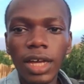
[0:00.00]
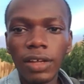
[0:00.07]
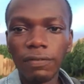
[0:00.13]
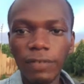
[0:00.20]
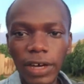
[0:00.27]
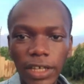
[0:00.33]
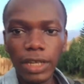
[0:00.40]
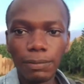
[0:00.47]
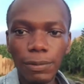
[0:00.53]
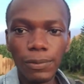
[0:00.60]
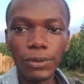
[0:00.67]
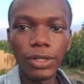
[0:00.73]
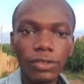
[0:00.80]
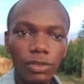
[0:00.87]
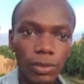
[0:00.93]
the fact that
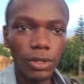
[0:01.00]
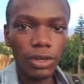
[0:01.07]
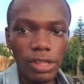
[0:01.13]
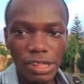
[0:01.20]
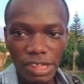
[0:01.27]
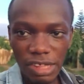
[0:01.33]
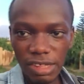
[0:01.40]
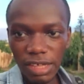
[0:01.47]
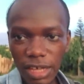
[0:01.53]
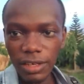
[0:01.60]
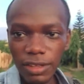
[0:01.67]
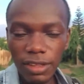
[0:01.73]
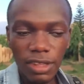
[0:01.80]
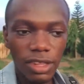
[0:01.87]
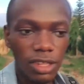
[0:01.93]
people need to be
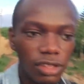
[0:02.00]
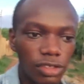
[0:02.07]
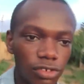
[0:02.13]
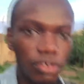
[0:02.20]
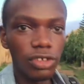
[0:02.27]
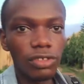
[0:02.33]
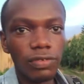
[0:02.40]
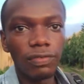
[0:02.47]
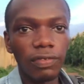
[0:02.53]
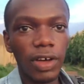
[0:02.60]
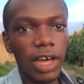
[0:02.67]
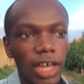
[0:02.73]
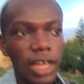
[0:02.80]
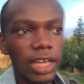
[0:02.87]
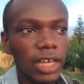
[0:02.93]
consistent, you need to
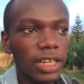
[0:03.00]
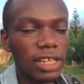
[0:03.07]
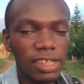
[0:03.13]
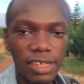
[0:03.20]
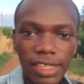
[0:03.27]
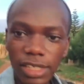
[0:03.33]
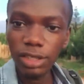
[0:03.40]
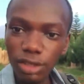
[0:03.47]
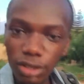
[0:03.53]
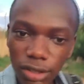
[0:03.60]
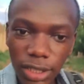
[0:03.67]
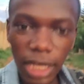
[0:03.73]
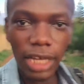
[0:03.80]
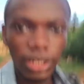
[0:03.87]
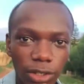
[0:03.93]
find a
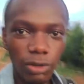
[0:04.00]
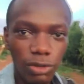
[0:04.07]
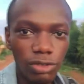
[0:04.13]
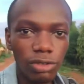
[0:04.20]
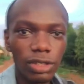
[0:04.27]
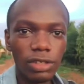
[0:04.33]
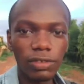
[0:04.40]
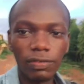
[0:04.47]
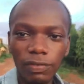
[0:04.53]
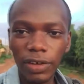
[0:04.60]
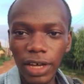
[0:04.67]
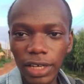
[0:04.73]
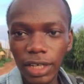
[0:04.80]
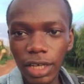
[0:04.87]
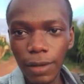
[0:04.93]
skill, and you also need to
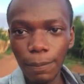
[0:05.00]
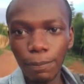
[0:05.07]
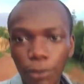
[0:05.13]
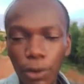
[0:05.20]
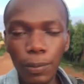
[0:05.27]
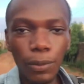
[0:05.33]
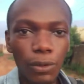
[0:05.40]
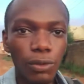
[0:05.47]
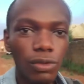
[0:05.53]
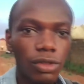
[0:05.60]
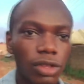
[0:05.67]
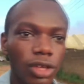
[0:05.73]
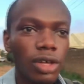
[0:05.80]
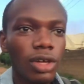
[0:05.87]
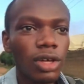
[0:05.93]
find a
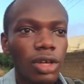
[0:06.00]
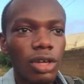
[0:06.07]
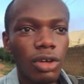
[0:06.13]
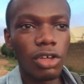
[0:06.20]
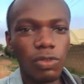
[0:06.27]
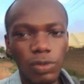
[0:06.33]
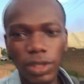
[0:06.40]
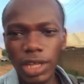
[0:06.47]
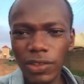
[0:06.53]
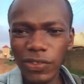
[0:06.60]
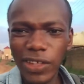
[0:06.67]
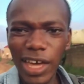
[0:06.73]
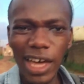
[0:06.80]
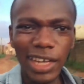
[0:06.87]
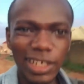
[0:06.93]
purpose. Because without
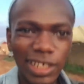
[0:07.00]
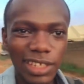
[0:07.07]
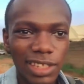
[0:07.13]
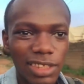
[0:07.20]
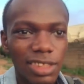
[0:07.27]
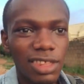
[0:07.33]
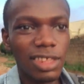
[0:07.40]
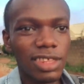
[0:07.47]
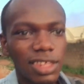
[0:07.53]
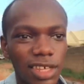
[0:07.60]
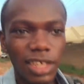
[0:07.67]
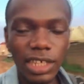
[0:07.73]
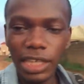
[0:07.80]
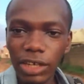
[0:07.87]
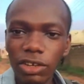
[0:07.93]
that,
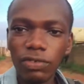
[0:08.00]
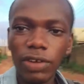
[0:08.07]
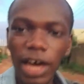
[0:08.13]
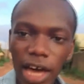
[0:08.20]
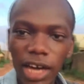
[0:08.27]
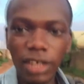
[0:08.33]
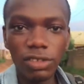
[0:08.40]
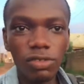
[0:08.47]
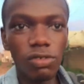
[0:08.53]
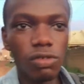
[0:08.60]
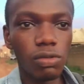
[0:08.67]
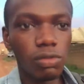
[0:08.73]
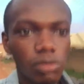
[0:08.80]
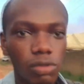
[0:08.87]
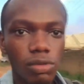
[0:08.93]
it's kind of hard
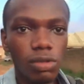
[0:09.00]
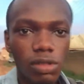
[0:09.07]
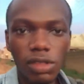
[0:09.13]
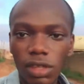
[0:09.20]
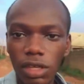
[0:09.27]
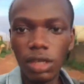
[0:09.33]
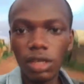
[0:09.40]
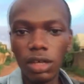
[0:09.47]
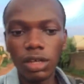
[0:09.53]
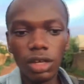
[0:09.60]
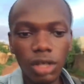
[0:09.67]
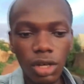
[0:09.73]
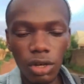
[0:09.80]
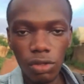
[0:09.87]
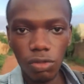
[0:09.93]
to stick
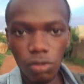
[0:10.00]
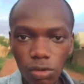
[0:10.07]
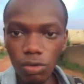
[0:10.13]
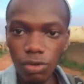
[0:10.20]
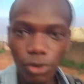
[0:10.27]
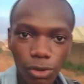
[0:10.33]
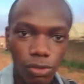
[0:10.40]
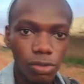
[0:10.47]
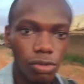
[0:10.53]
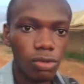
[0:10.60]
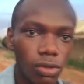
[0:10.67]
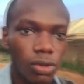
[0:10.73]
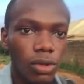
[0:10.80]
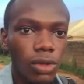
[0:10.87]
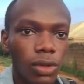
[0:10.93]
to
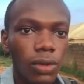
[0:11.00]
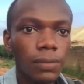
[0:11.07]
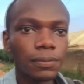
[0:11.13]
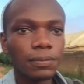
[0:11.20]
growth.